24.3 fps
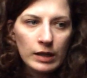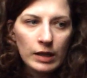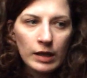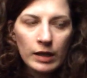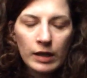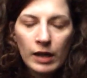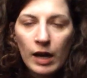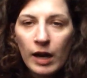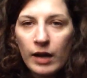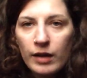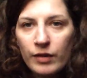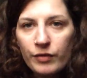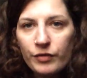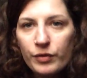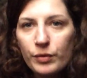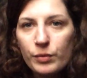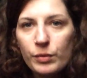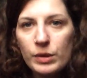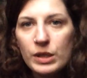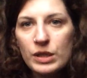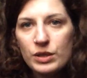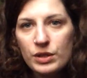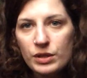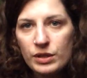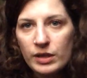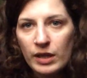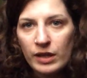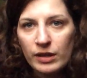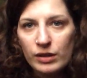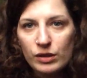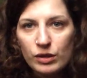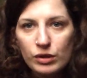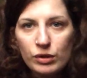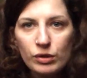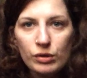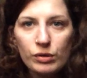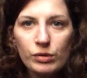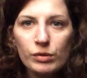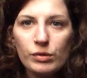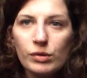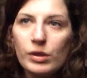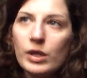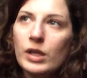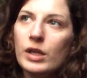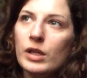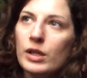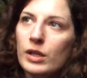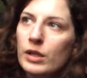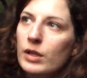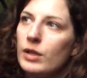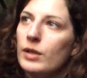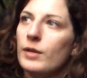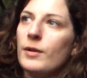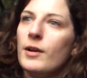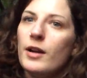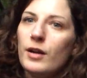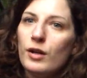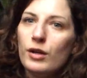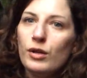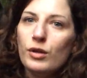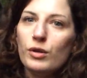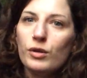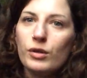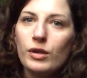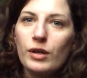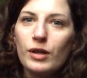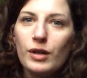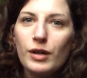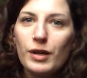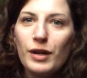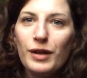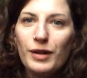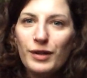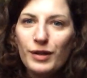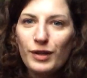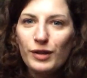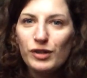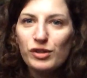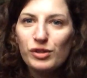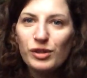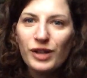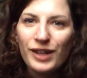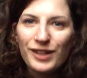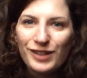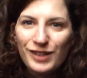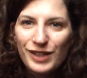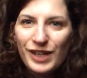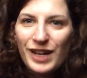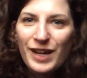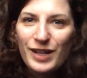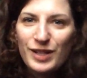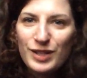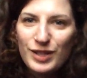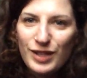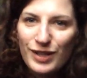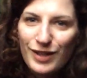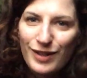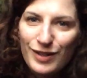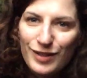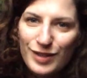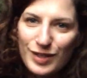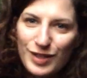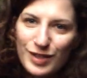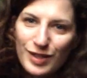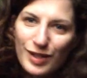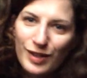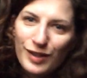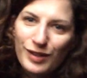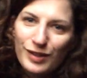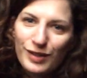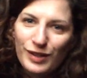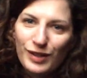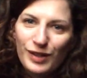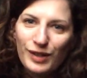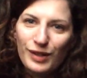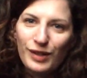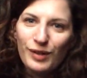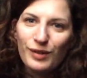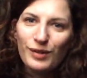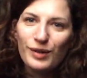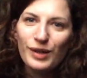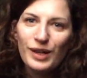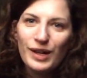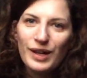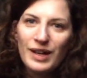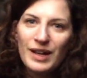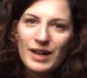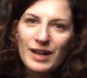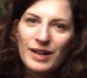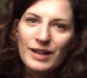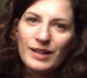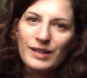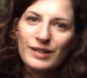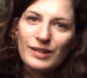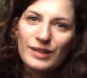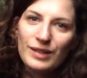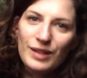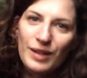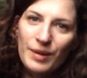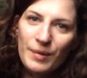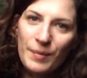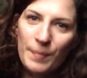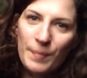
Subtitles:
I kind of always tend to look at the exits, you know, and